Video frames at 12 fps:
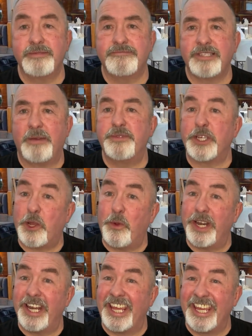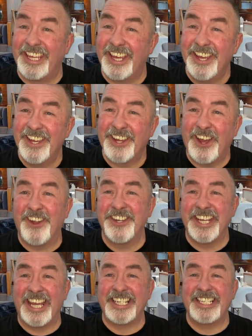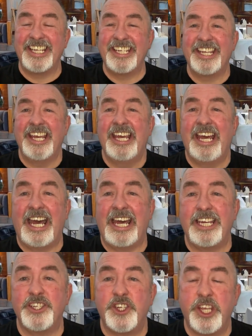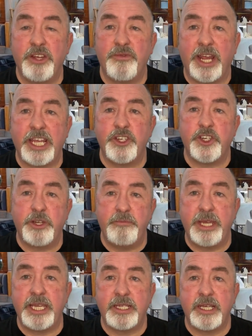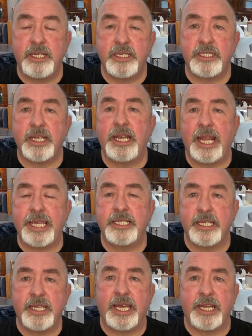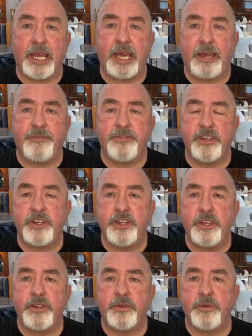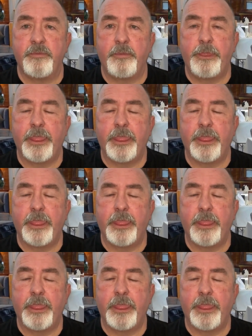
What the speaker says: subsequently contacted, and she arranged to meet us later that afternoon.